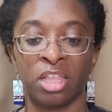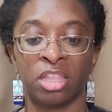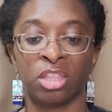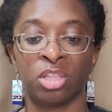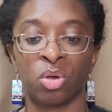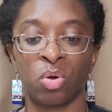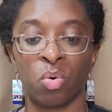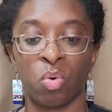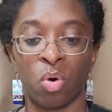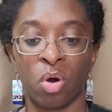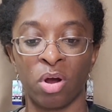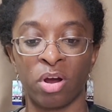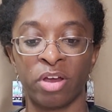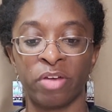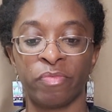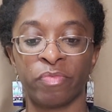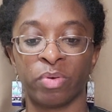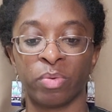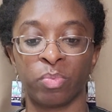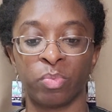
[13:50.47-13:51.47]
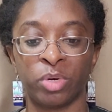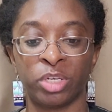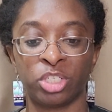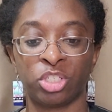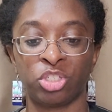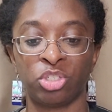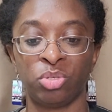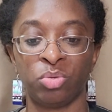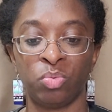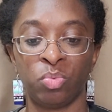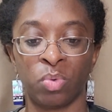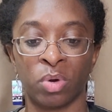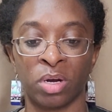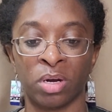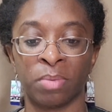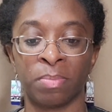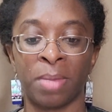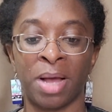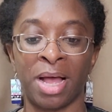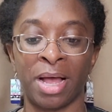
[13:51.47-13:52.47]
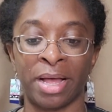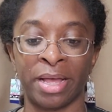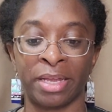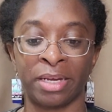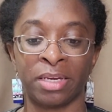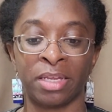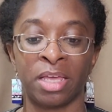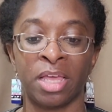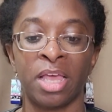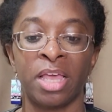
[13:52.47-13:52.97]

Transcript: the quarry from which you were mined.